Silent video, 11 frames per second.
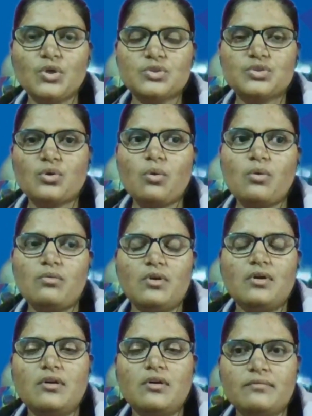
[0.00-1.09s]

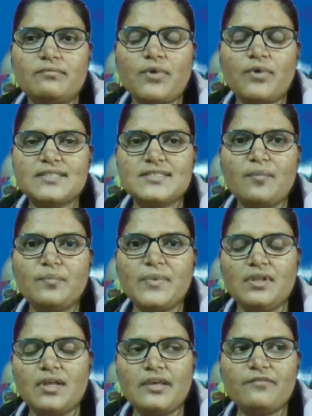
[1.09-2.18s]
So, for
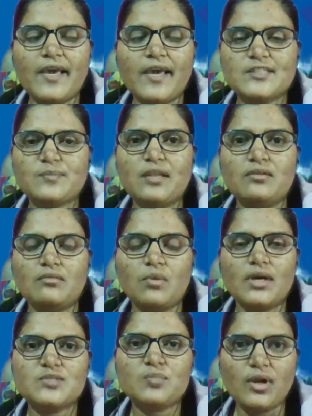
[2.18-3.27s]
example, if I explain
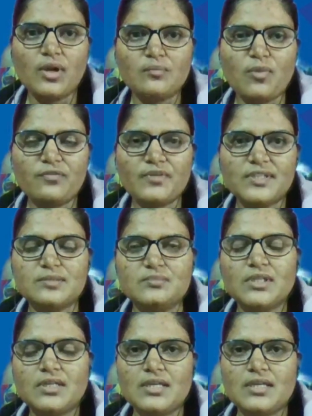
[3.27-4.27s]
what is polymorphism,